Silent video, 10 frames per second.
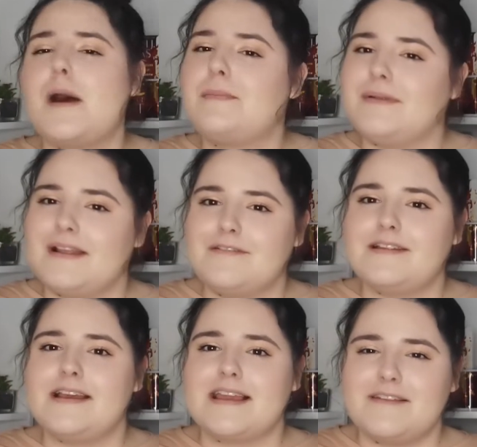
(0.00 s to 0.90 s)

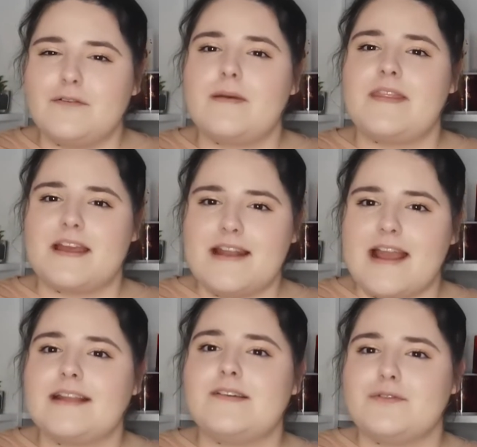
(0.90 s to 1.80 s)
uplifting, even when they're
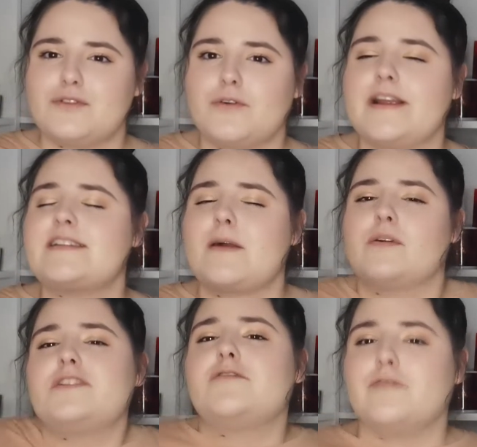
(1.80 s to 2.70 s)
negative stories. I
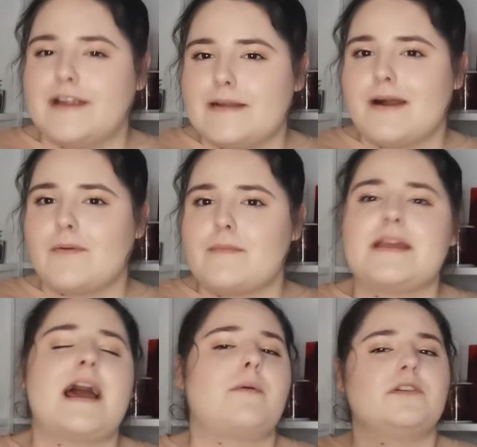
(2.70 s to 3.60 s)
want to read about
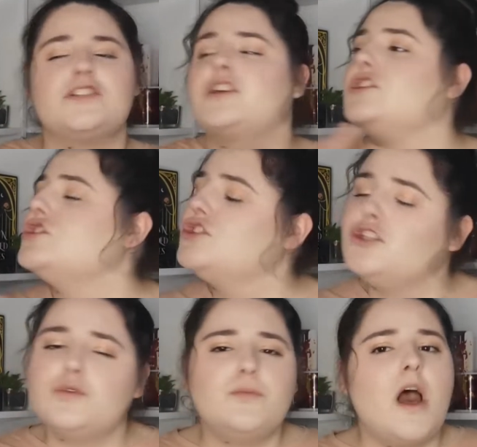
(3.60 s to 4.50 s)
women. I want to
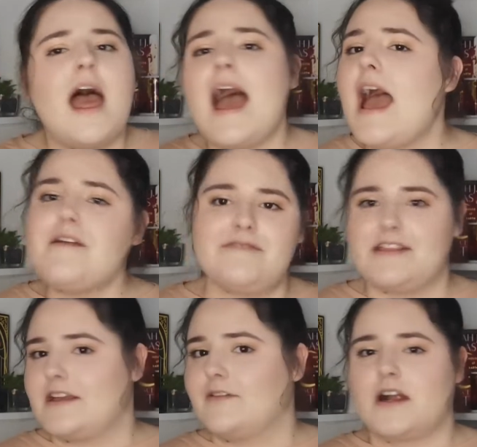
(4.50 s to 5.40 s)
consume
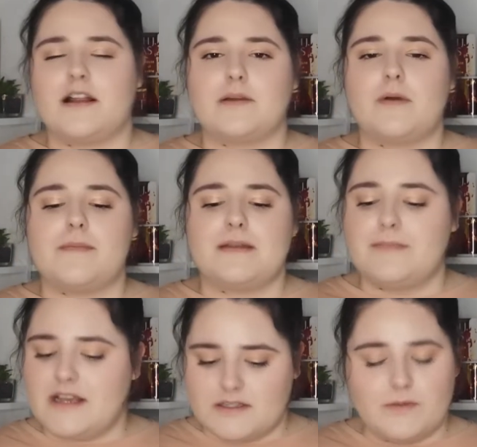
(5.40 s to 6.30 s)
everything regarding women
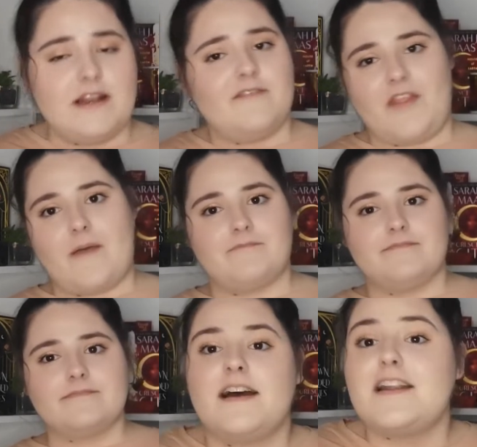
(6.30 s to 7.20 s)
because we love them.
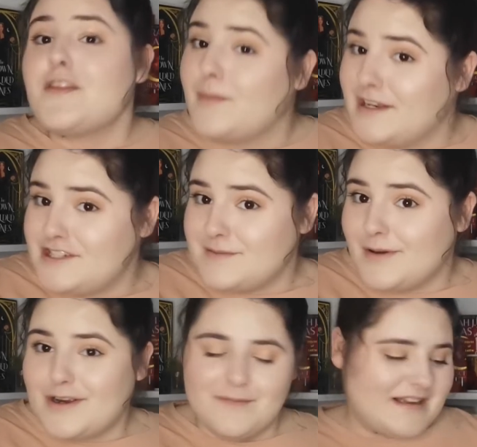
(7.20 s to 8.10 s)
Another witchy
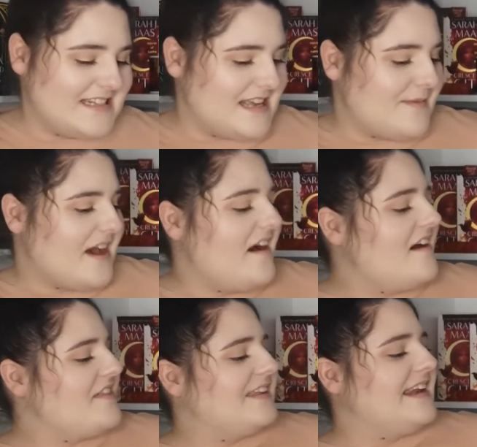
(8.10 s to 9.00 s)
book on my
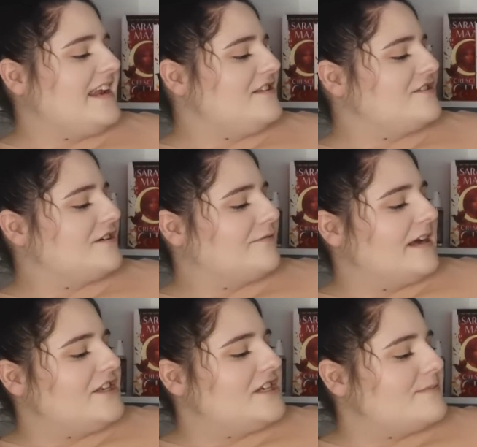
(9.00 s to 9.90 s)
TBR, The Nature of
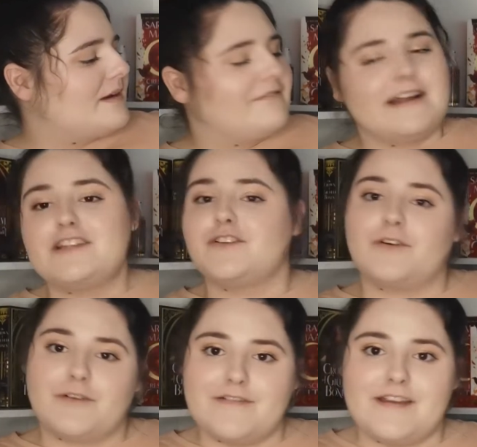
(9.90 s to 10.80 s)
Witches by Rachel
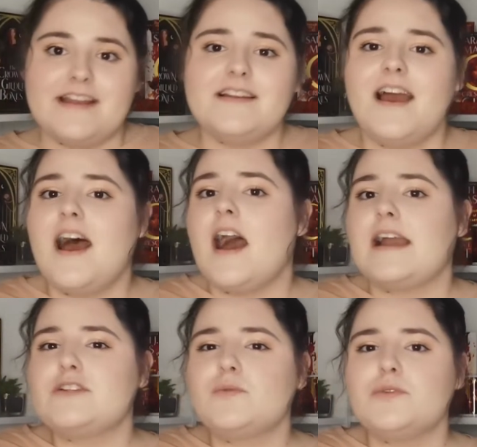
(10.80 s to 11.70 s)
Griffin.
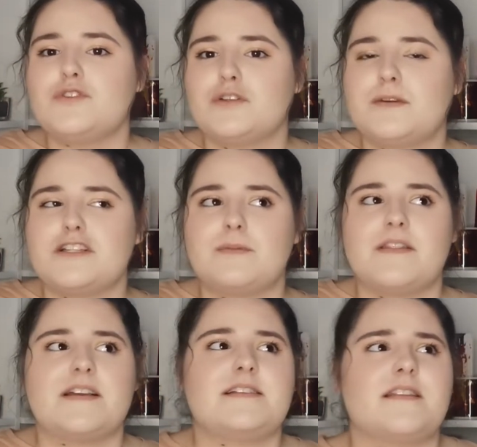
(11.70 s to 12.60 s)
I don't know too much
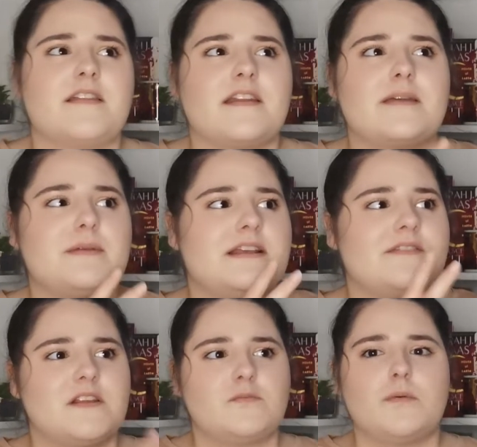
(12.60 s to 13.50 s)
about this other than I believe
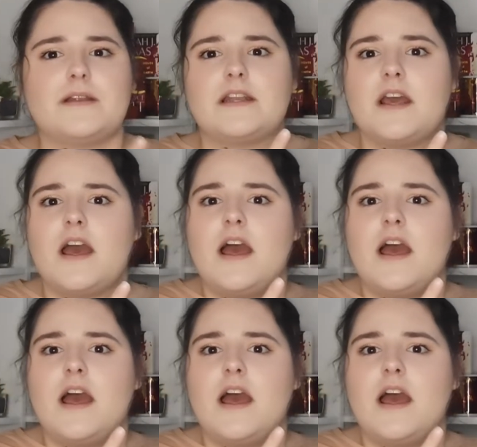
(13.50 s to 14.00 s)
this woman